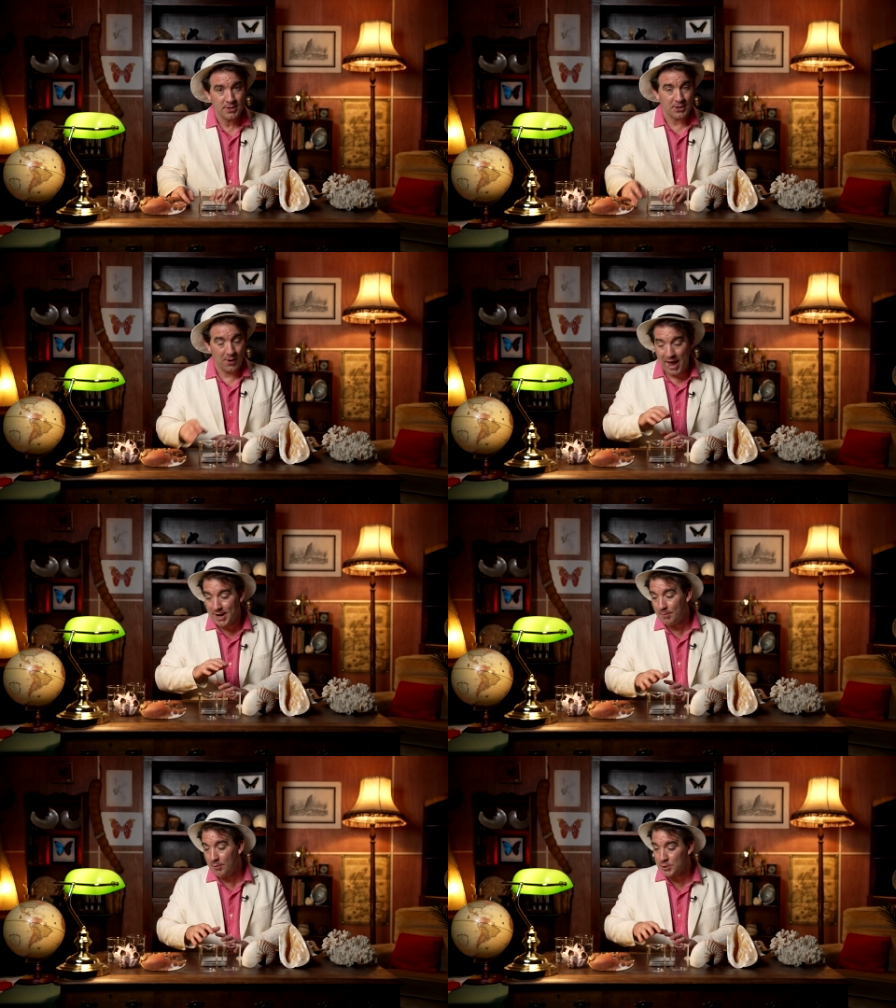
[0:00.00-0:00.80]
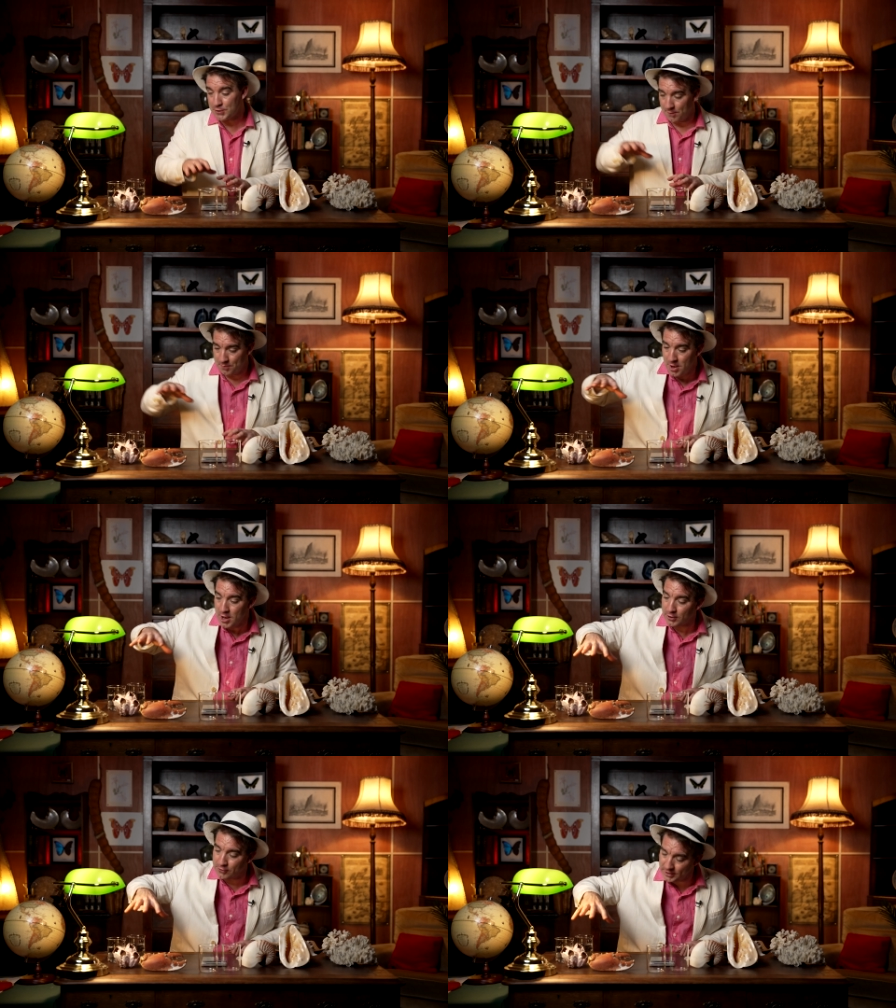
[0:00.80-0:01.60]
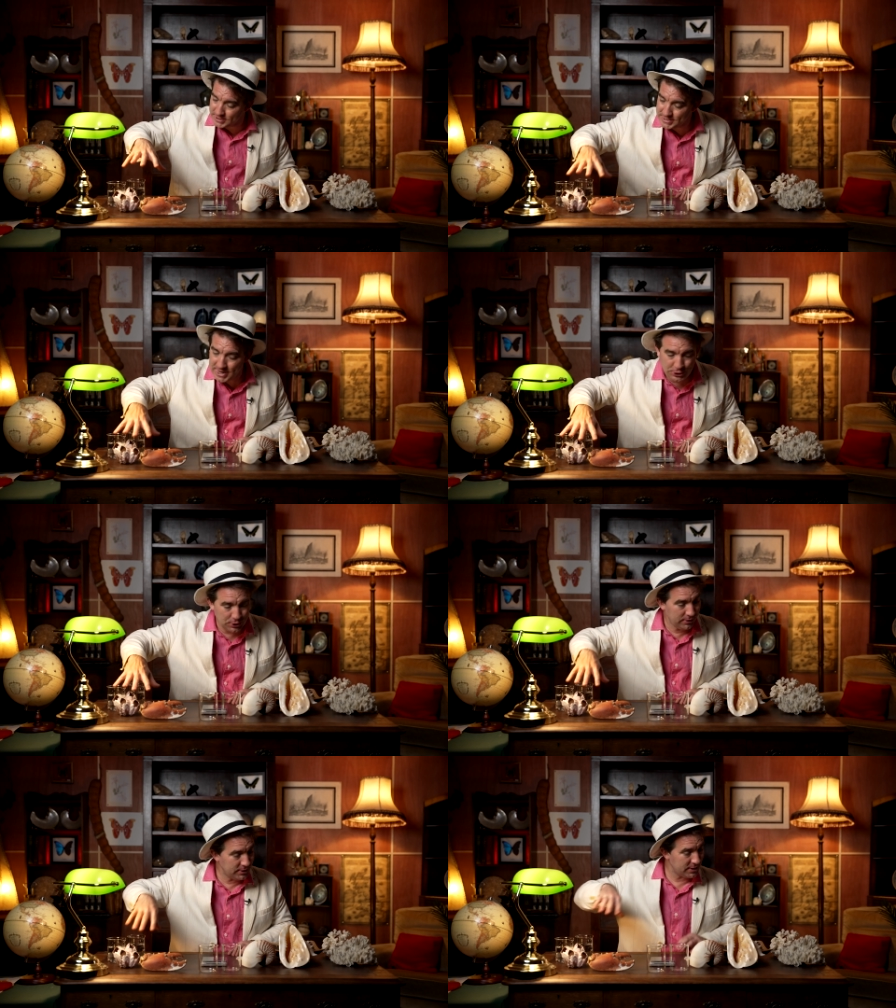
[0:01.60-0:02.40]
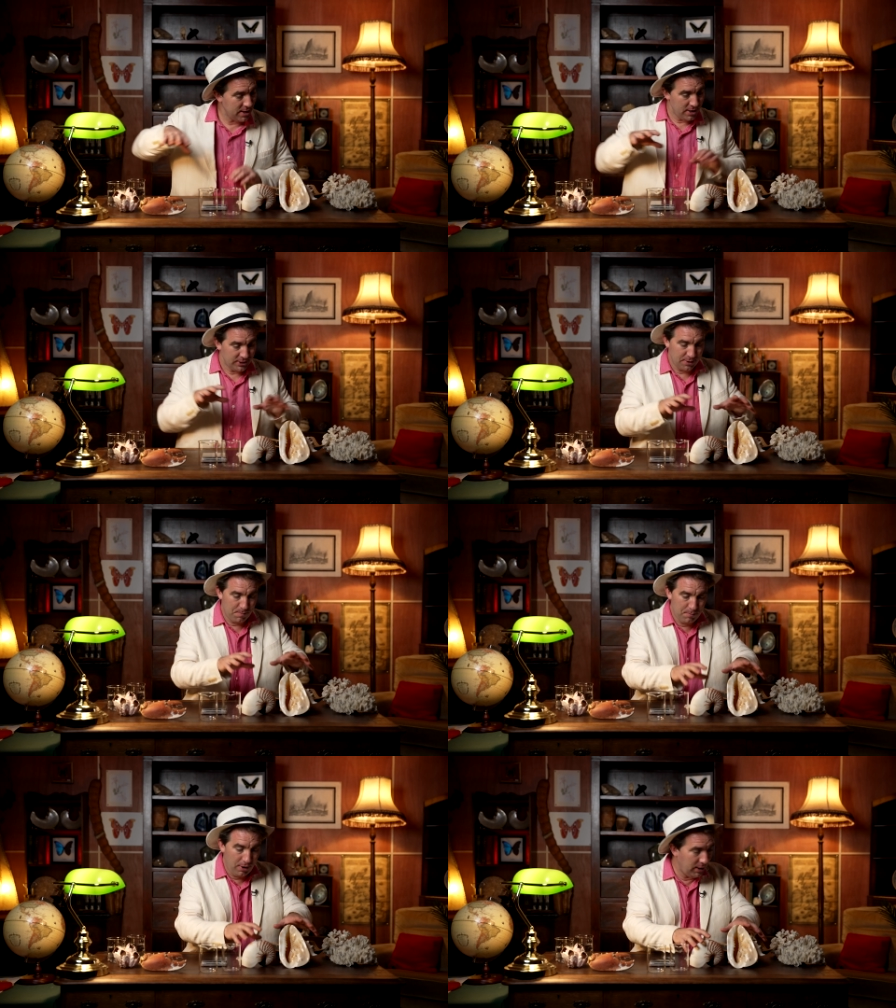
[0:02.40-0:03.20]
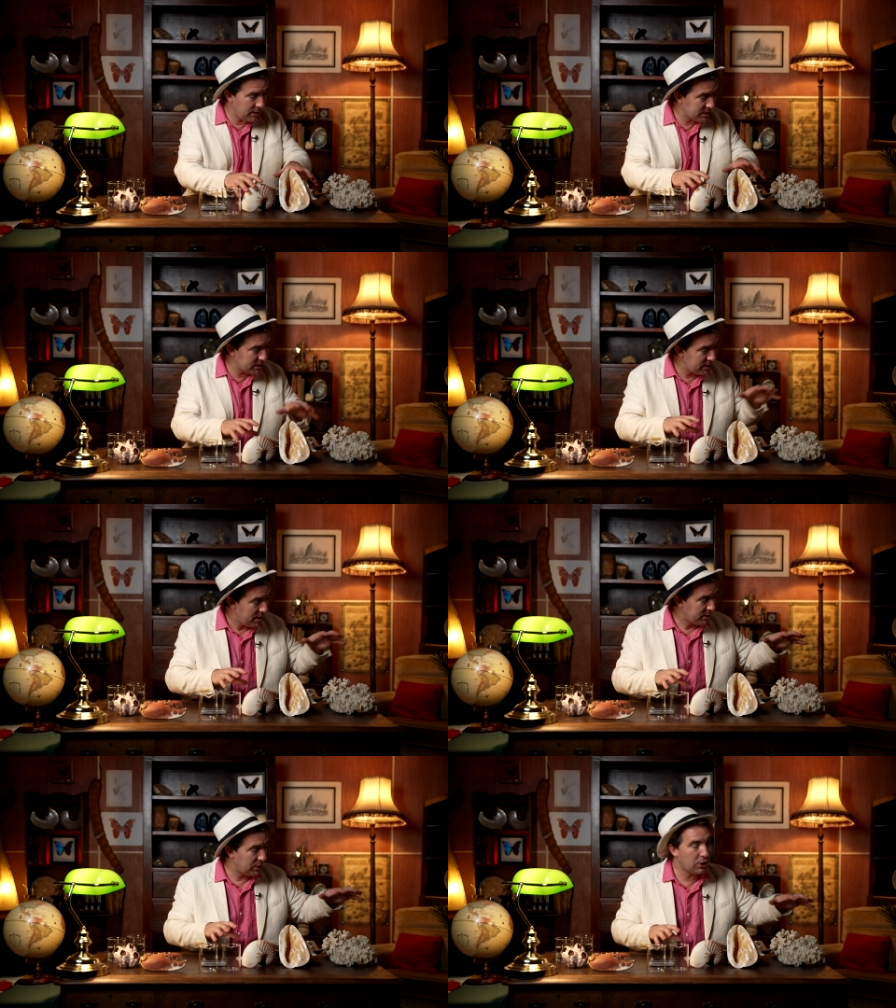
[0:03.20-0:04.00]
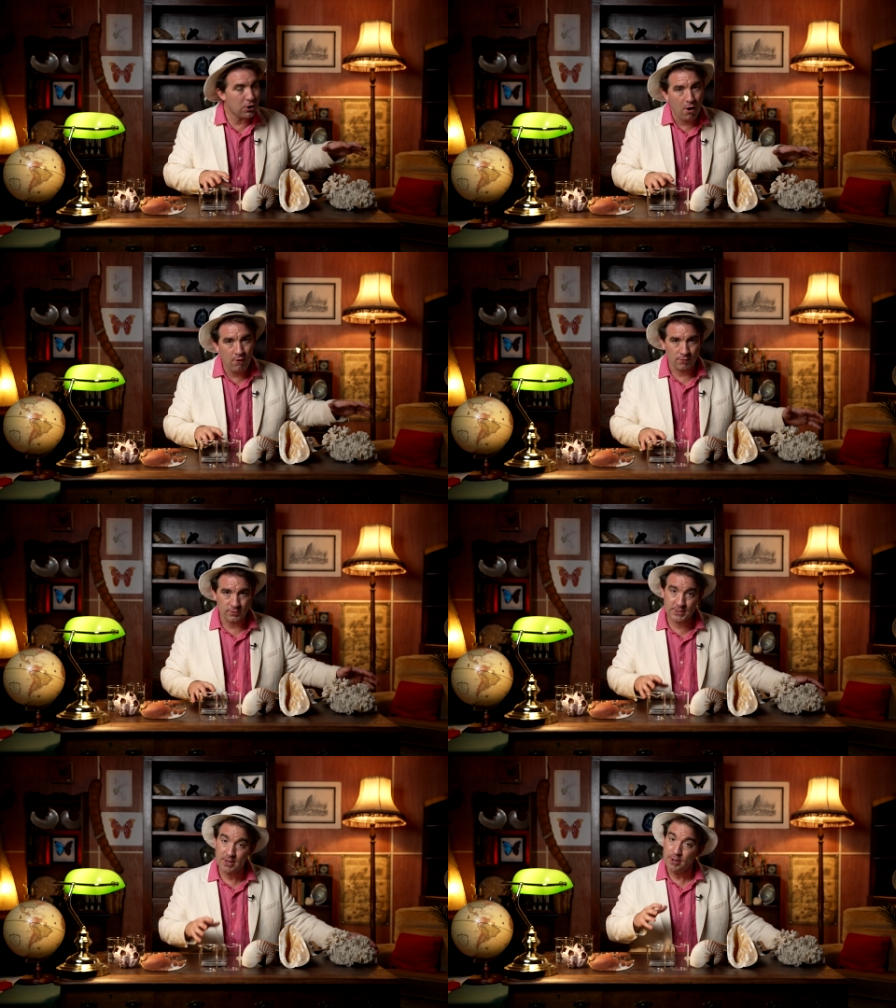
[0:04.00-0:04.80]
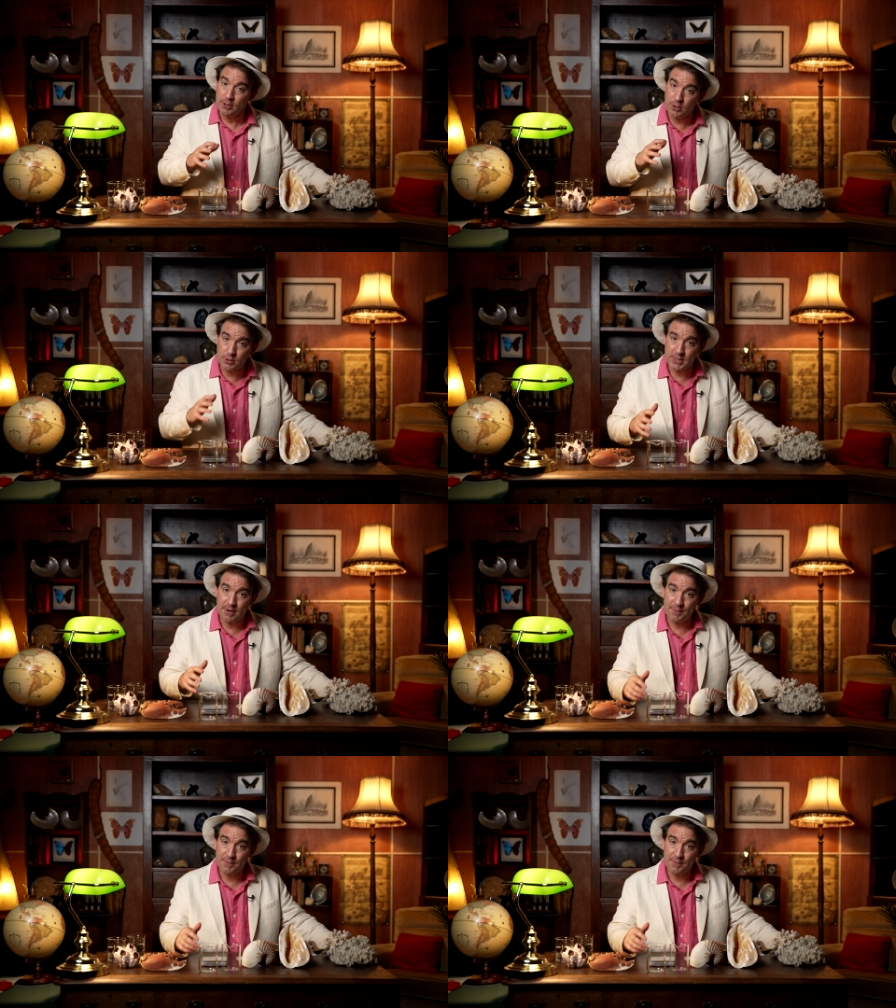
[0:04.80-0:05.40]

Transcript: So animals from crustaceans to mollusks to corals use it